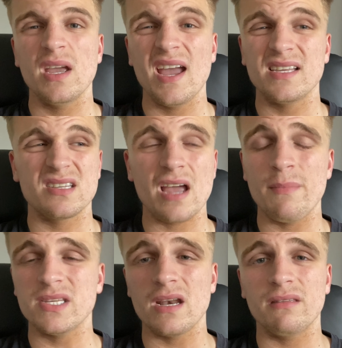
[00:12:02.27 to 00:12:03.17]
It's the same
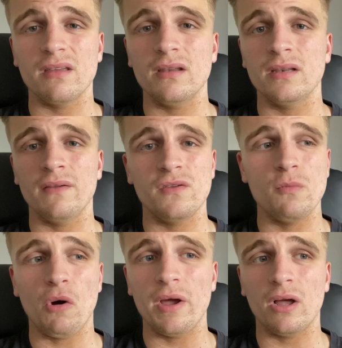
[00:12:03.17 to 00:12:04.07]
as anything. If you
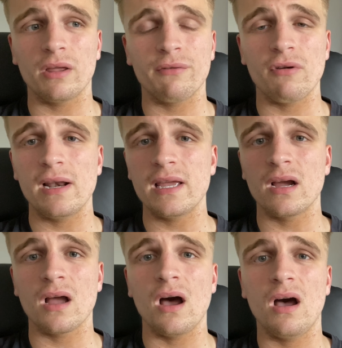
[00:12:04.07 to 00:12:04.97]
buy like a 3-litre
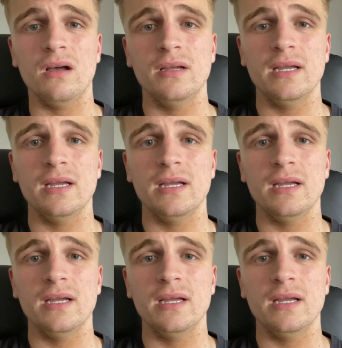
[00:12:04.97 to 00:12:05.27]
car,